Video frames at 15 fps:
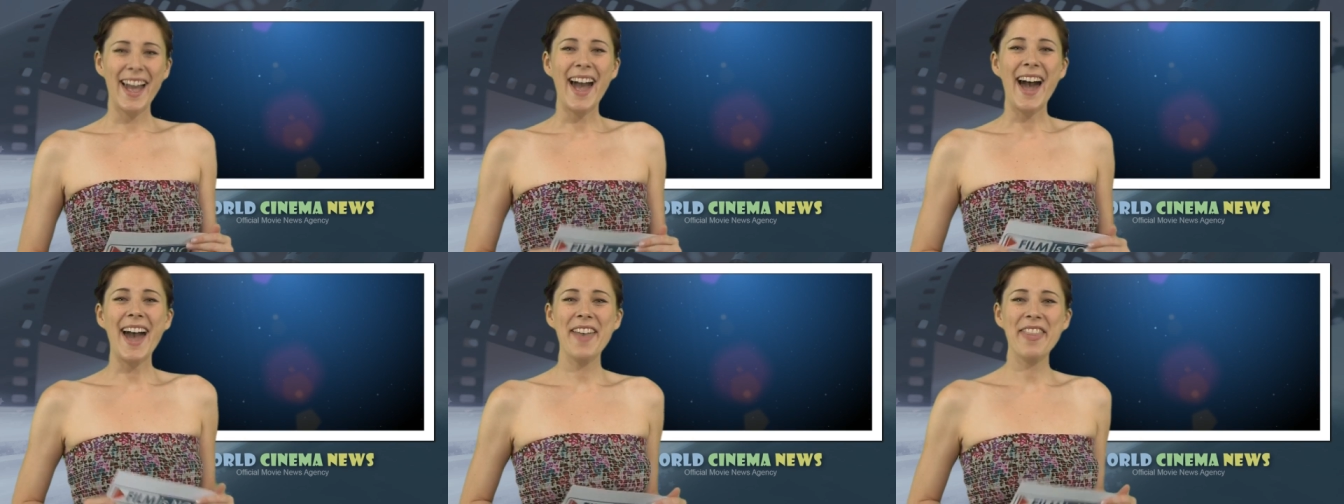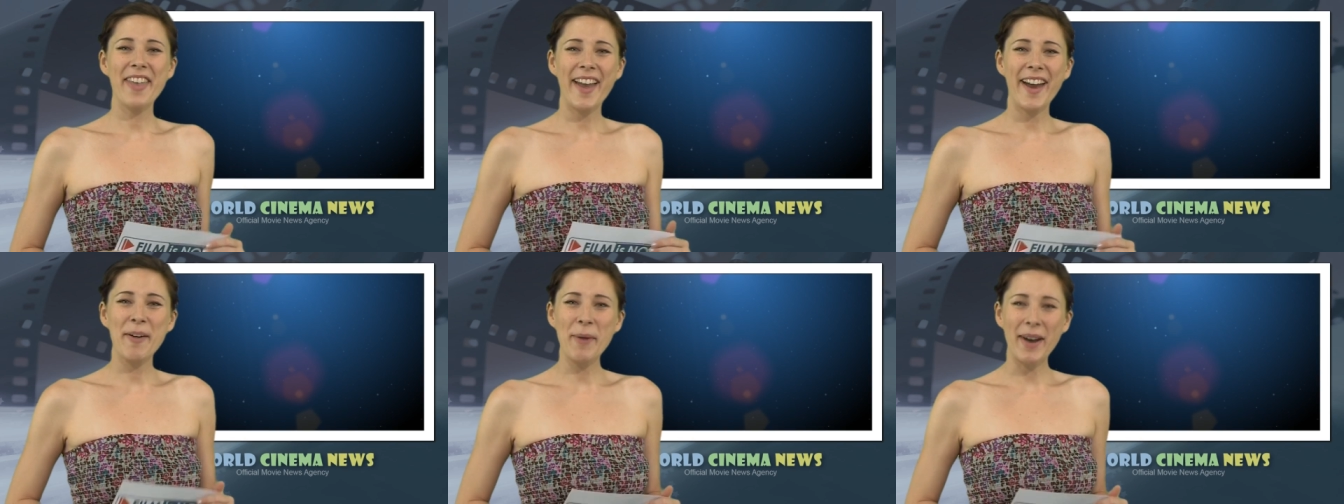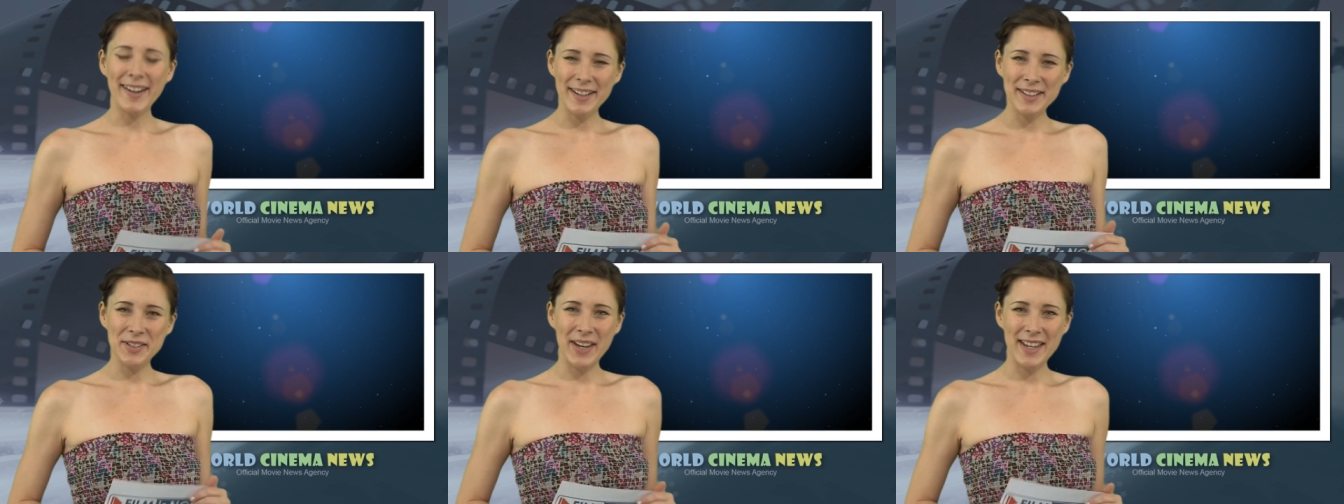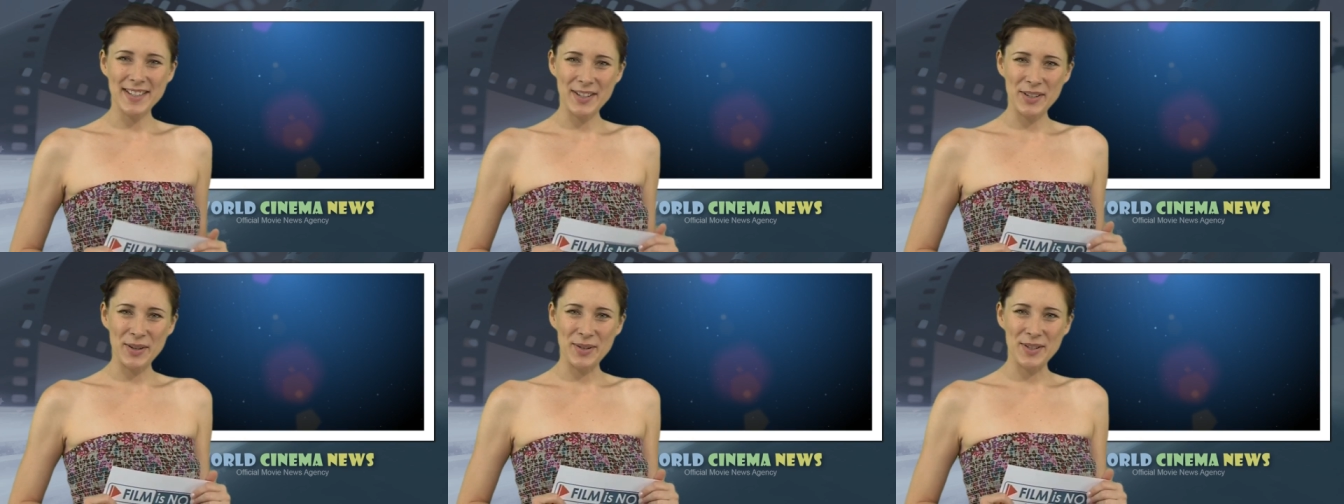Hi there, welcome to
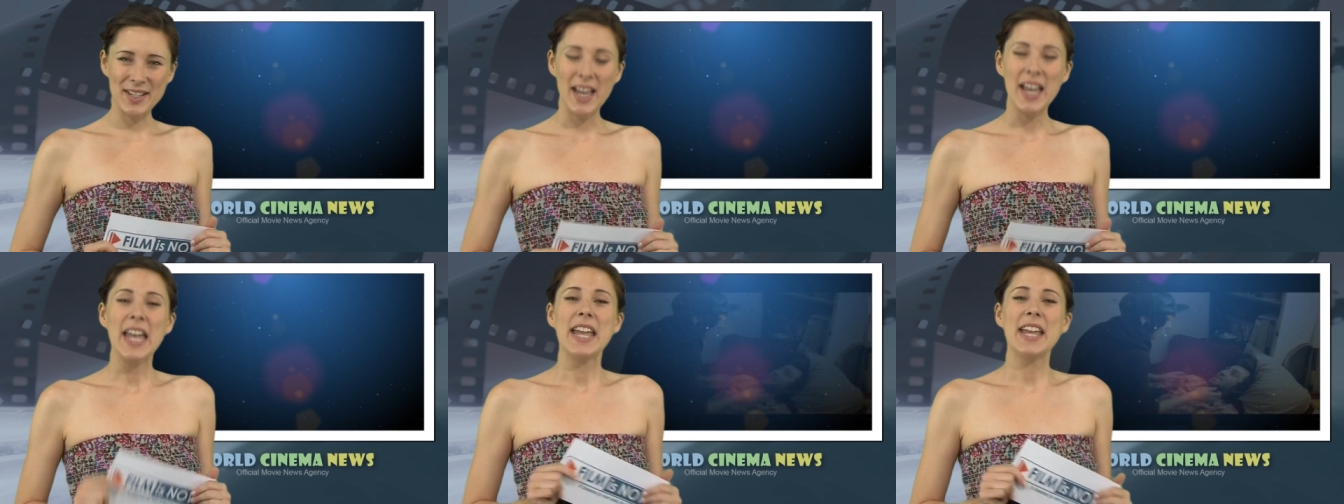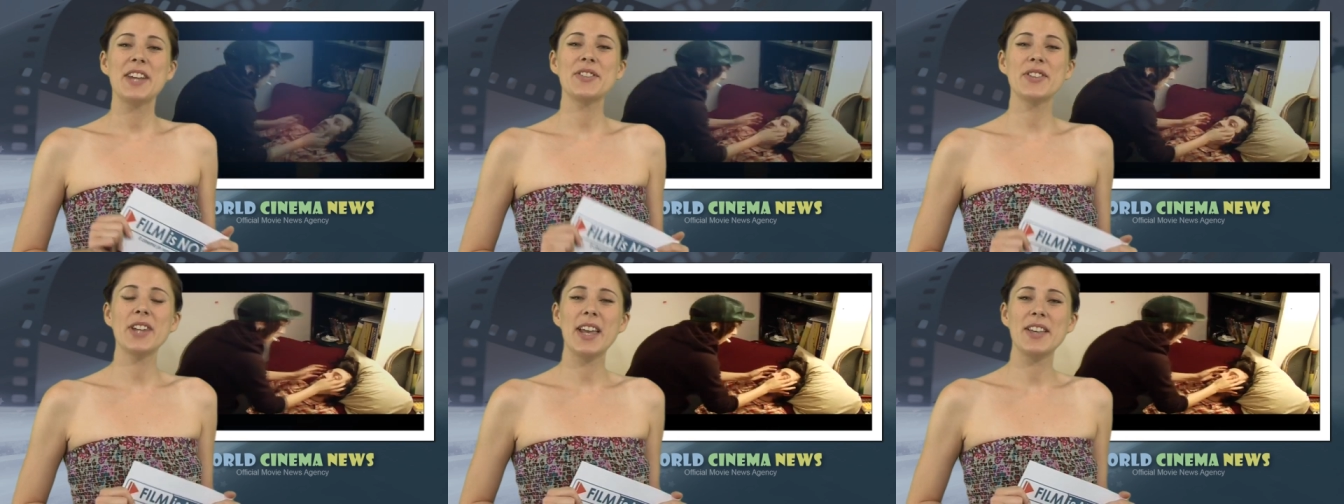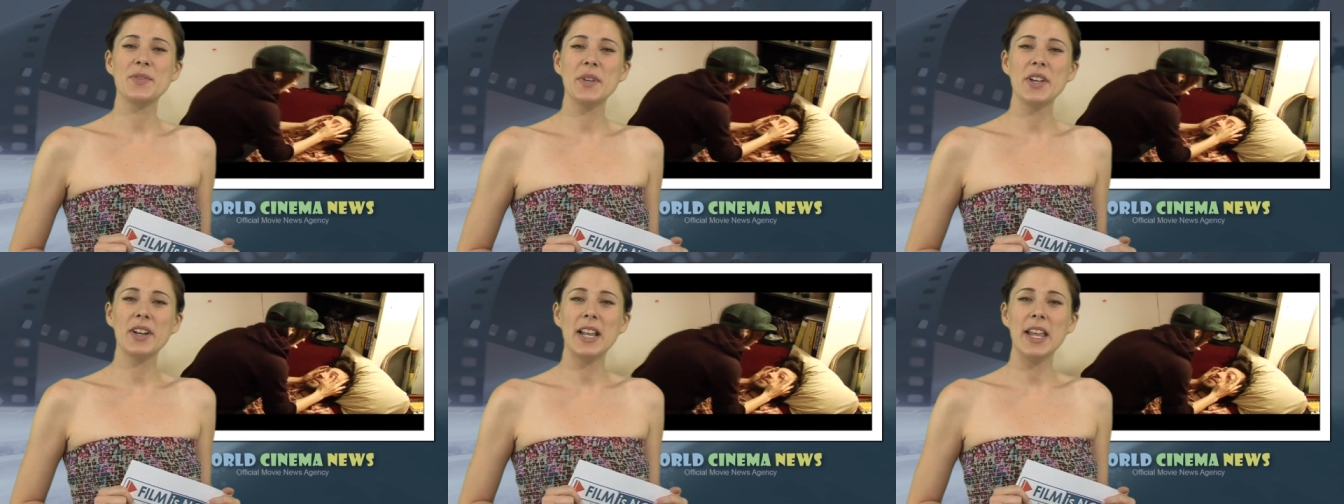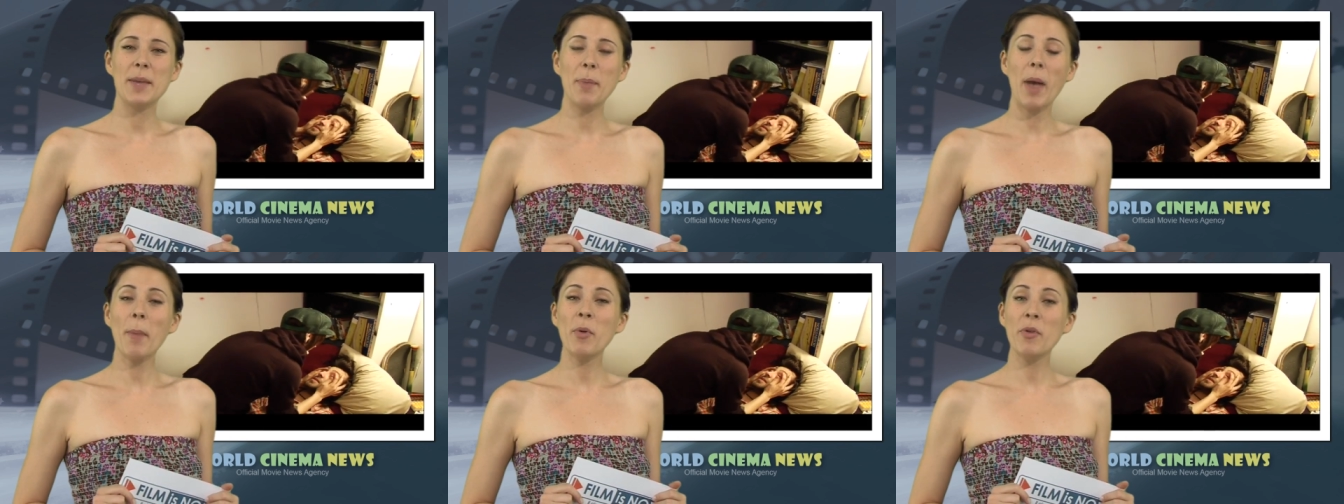AC News. Here's today's video
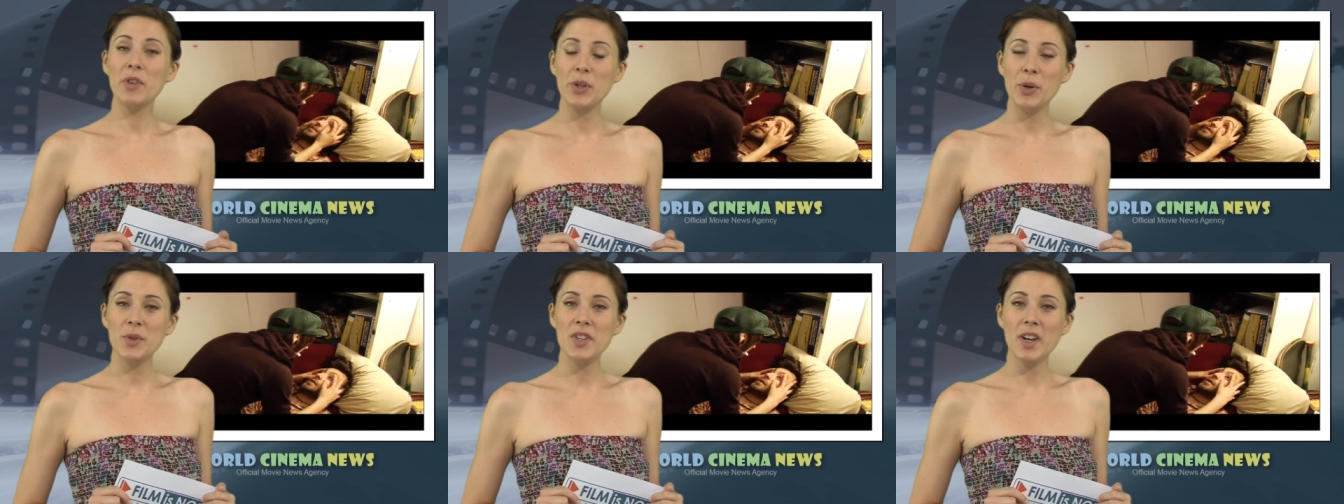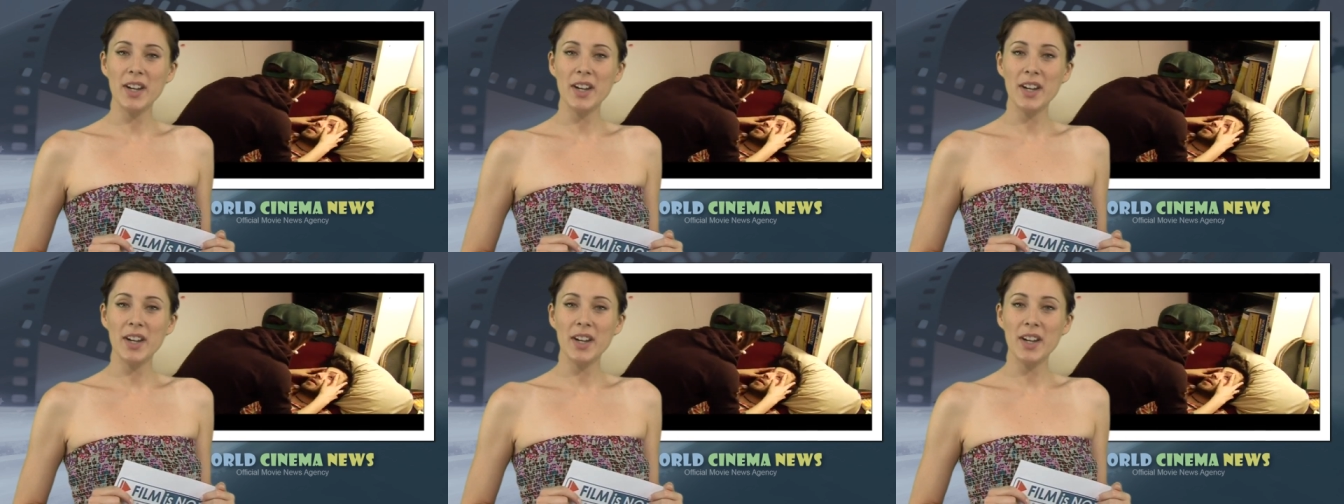clip and movie news